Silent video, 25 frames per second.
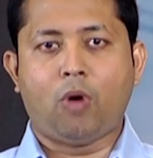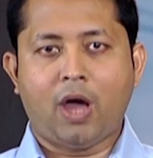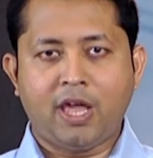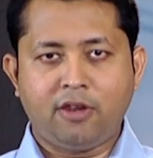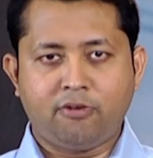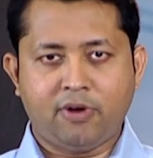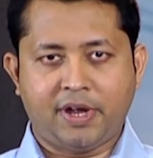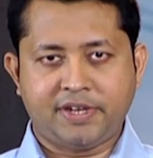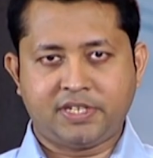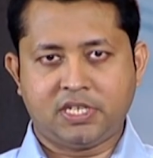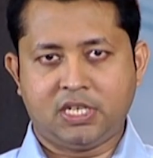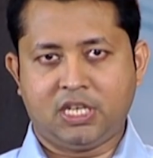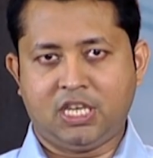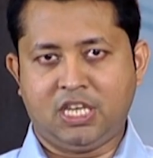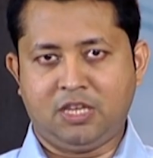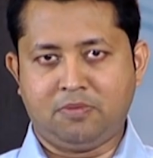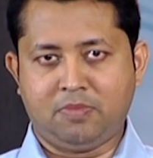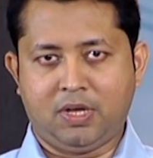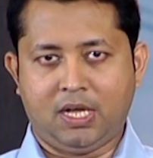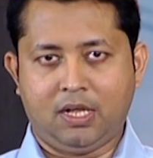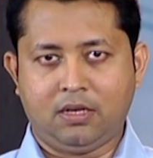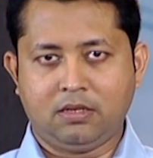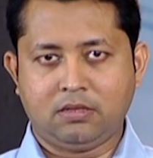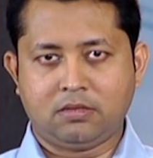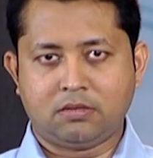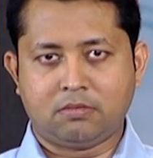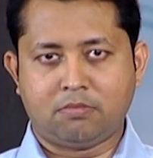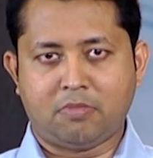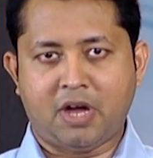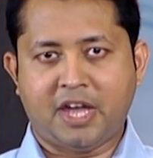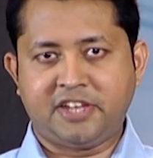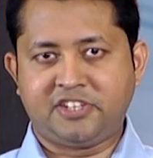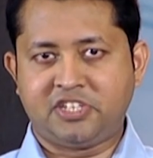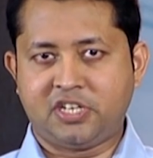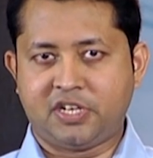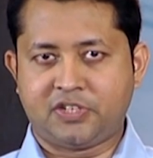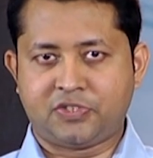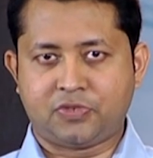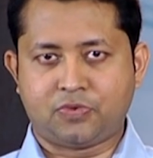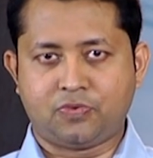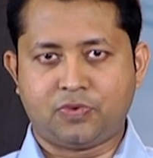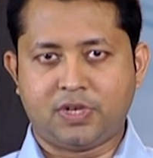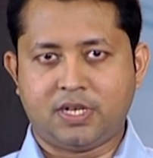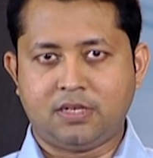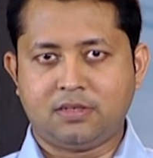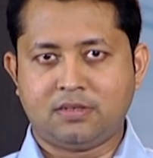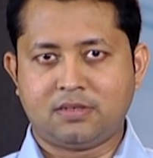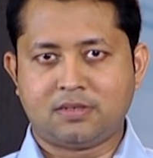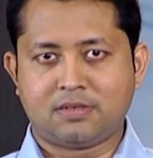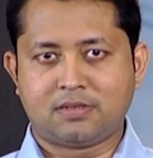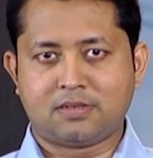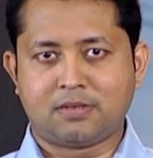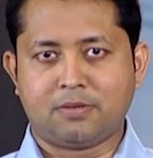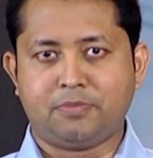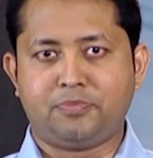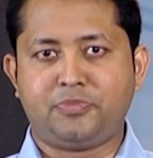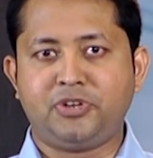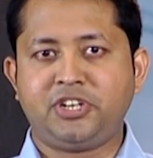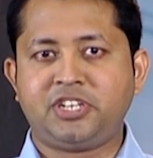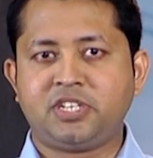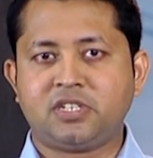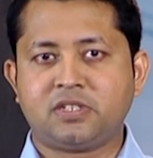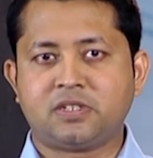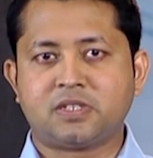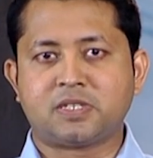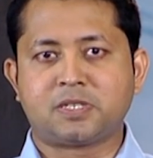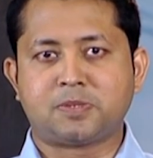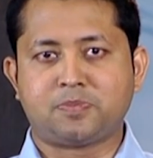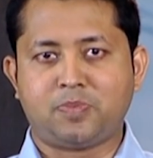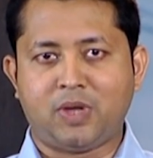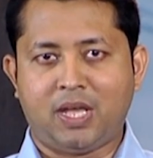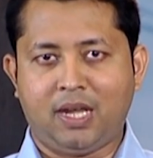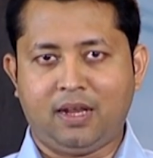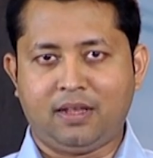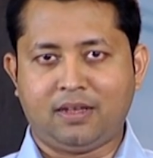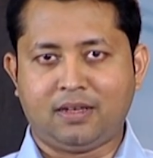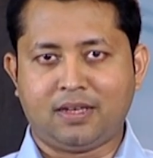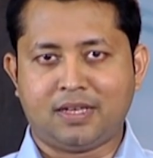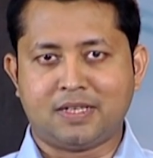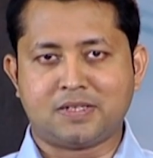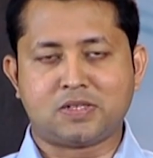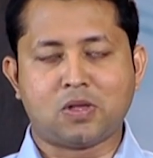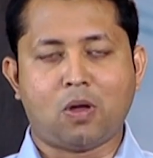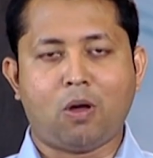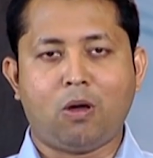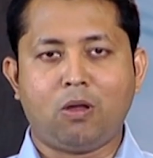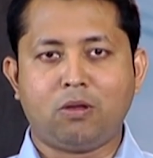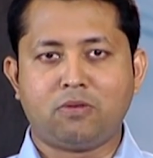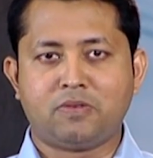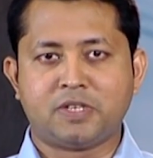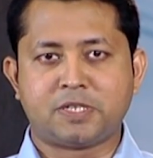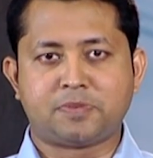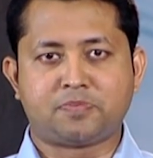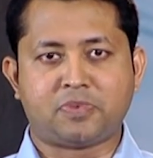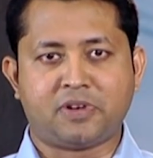While writing email, my dear students, British spelling is always